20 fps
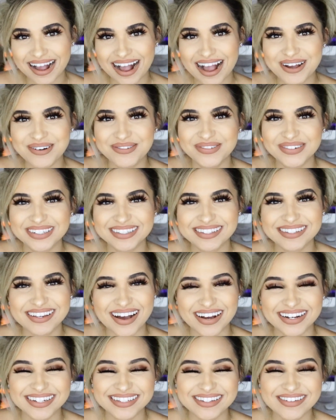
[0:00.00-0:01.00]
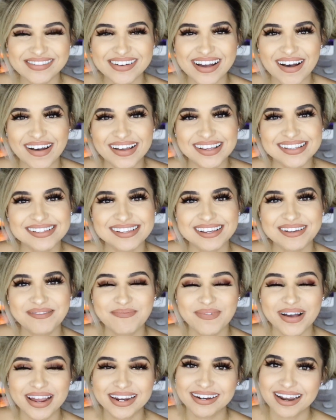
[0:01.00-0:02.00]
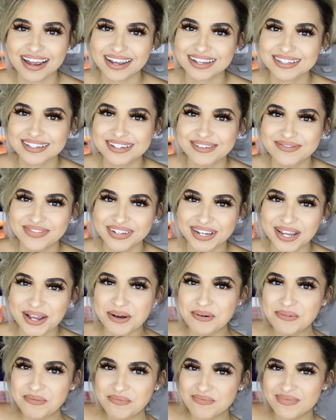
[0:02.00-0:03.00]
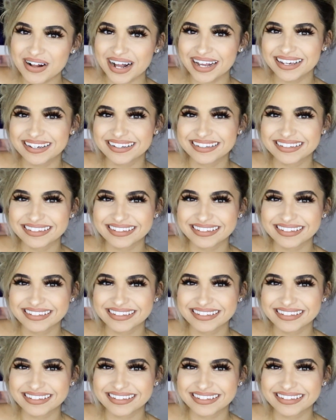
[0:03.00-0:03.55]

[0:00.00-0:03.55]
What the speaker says: I will talk to you guys in my next video. Bye.